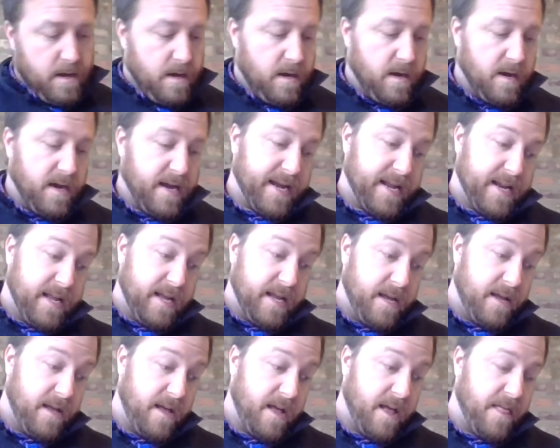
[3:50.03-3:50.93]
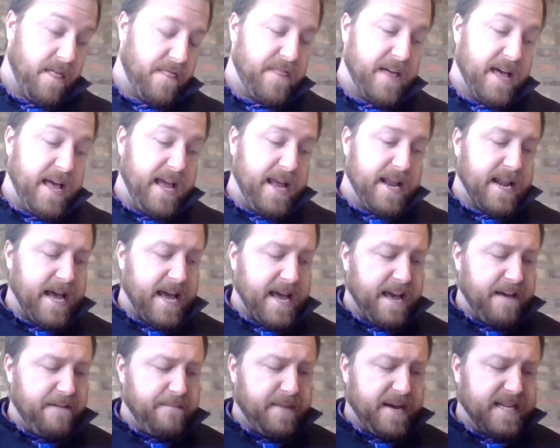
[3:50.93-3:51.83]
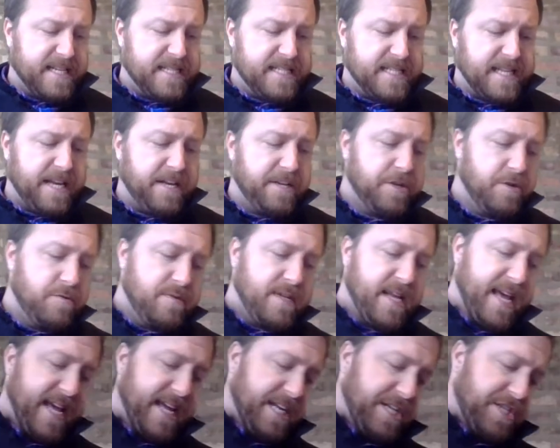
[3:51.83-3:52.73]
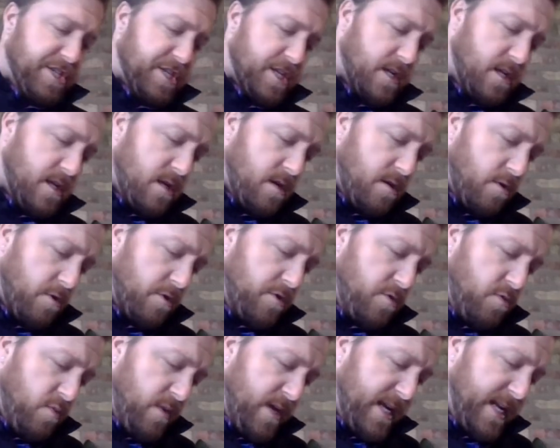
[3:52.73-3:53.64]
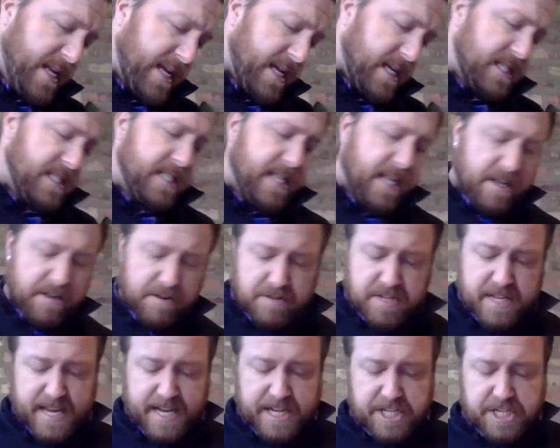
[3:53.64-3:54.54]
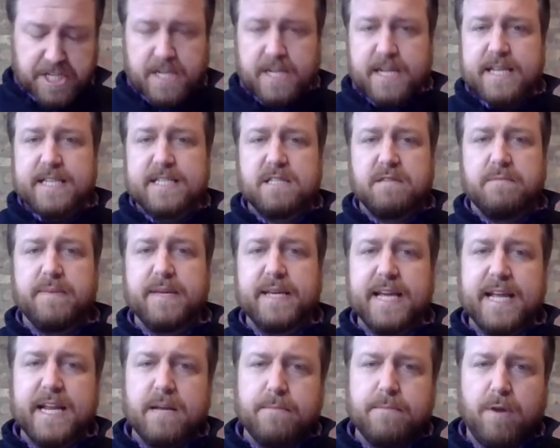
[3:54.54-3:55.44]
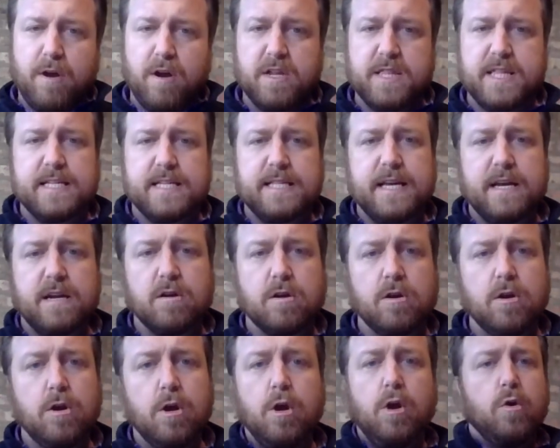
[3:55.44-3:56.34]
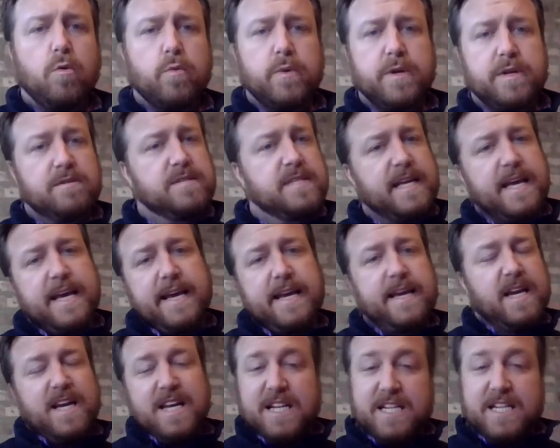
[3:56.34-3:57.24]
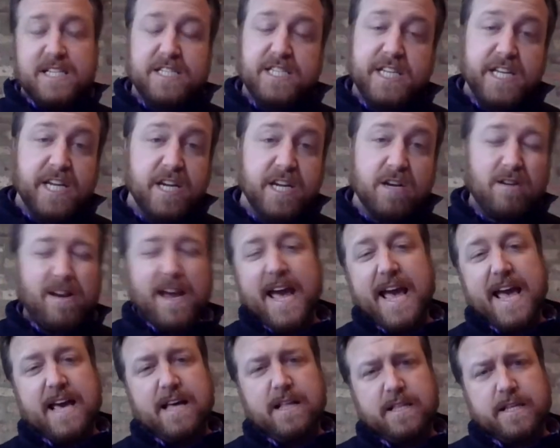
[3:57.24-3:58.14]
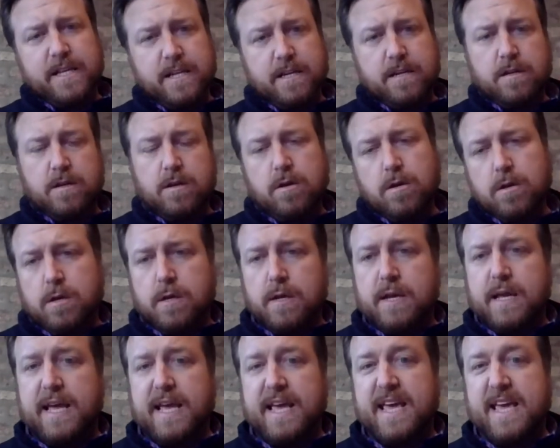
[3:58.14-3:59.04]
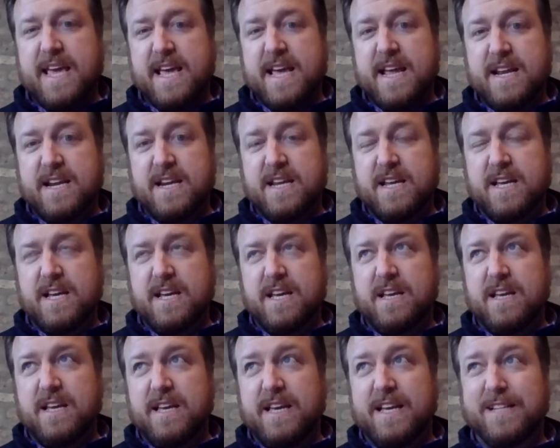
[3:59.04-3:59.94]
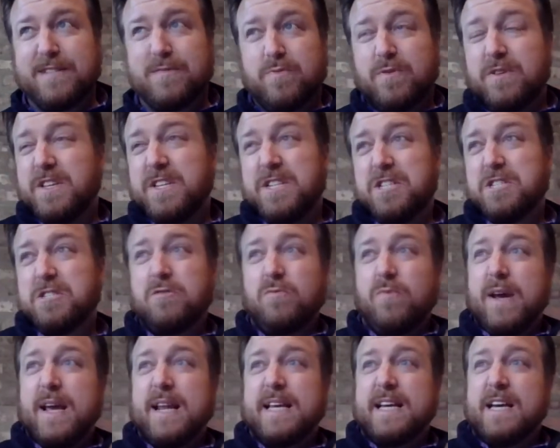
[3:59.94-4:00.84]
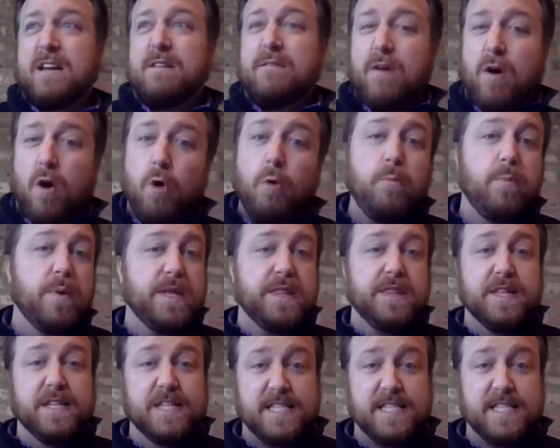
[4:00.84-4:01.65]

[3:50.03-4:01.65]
All right, then I have my salutation or greeting. A salutation is the beginning part of that letter where you say, Dear Alan, and it's really just a way to kind of open the